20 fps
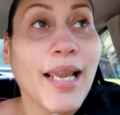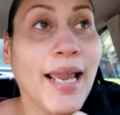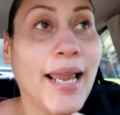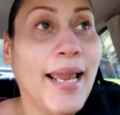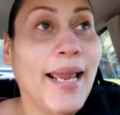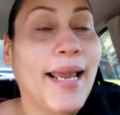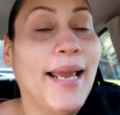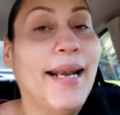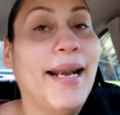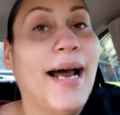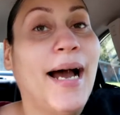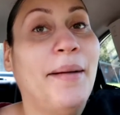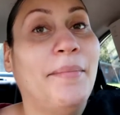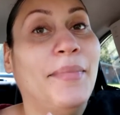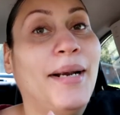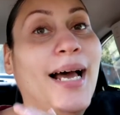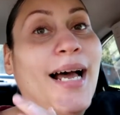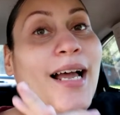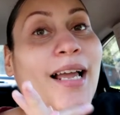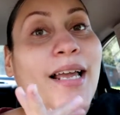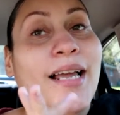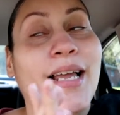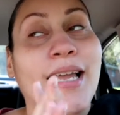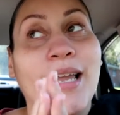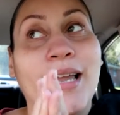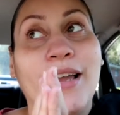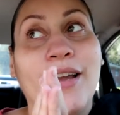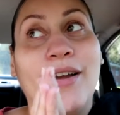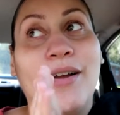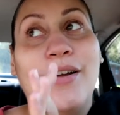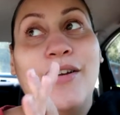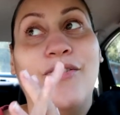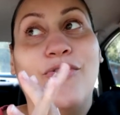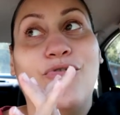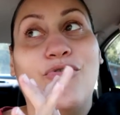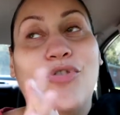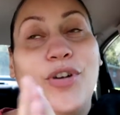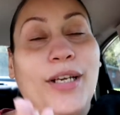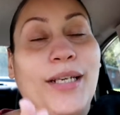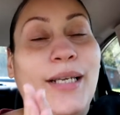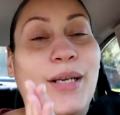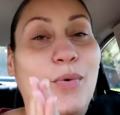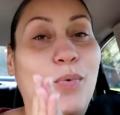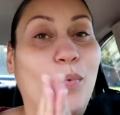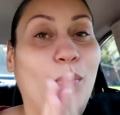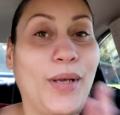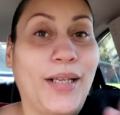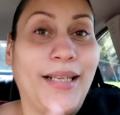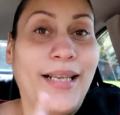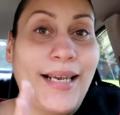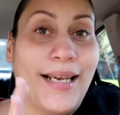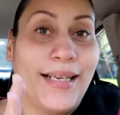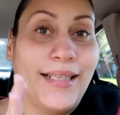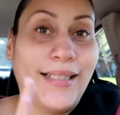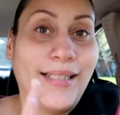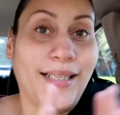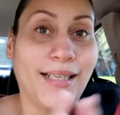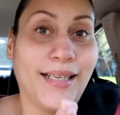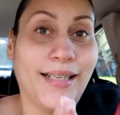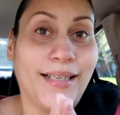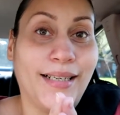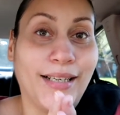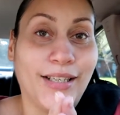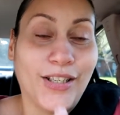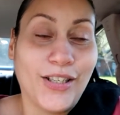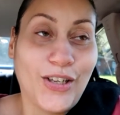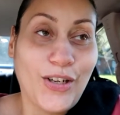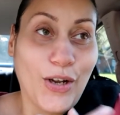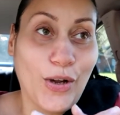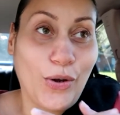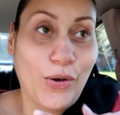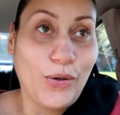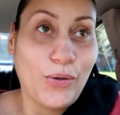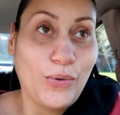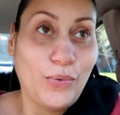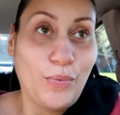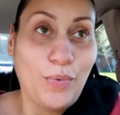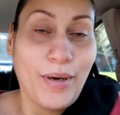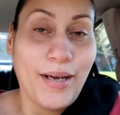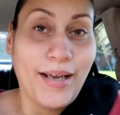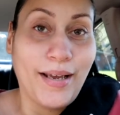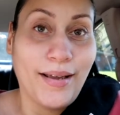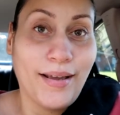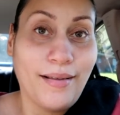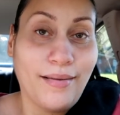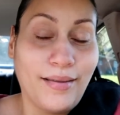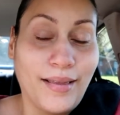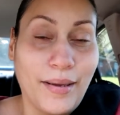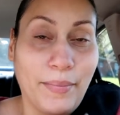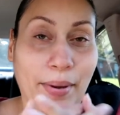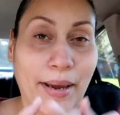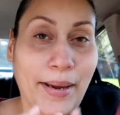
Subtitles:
And I'm not really willing to disclose what the